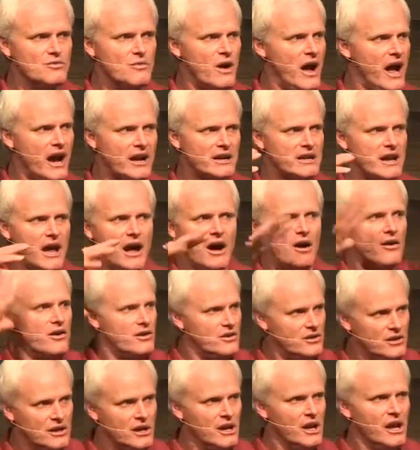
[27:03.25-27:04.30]
is whacked out,
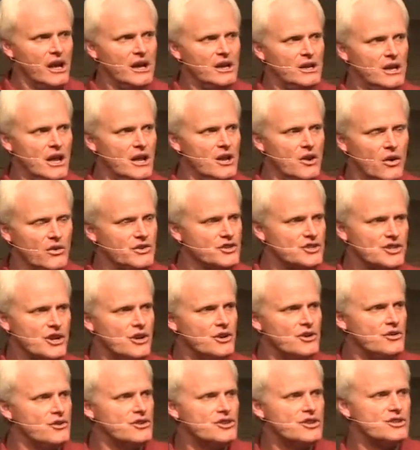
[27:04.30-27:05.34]
and, and, and all of a
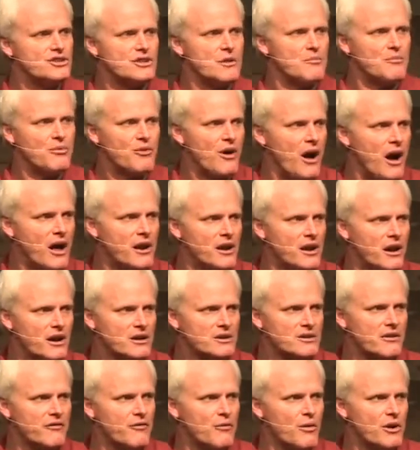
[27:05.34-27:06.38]
sudden you're just a
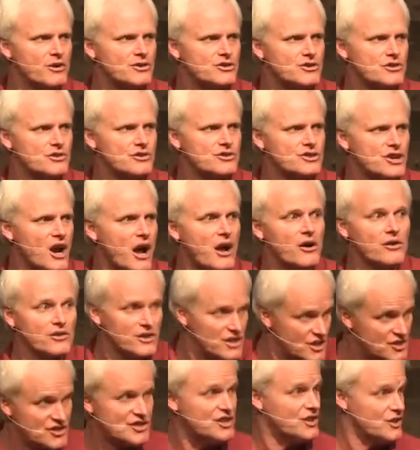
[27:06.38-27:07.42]
product of what your child
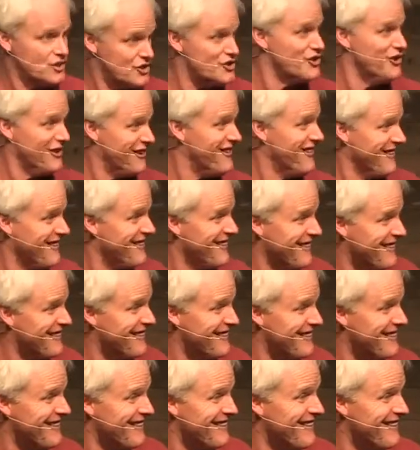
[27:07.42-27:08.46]
isn't.
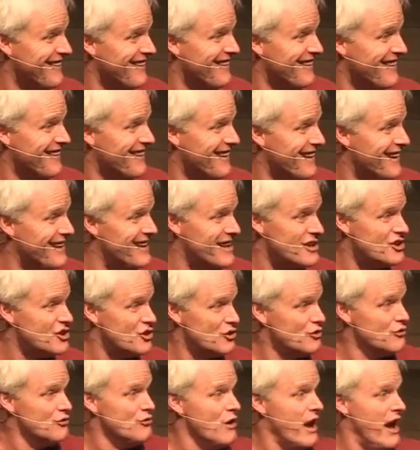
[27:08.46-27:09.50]
And then
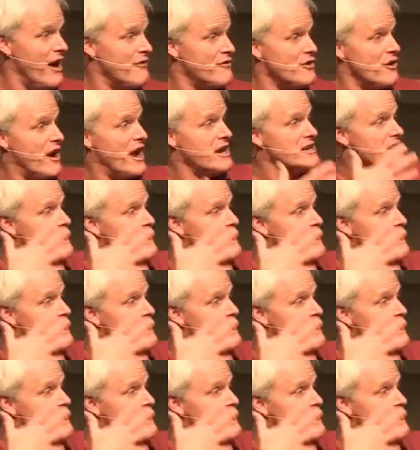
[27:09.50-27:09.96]
you have your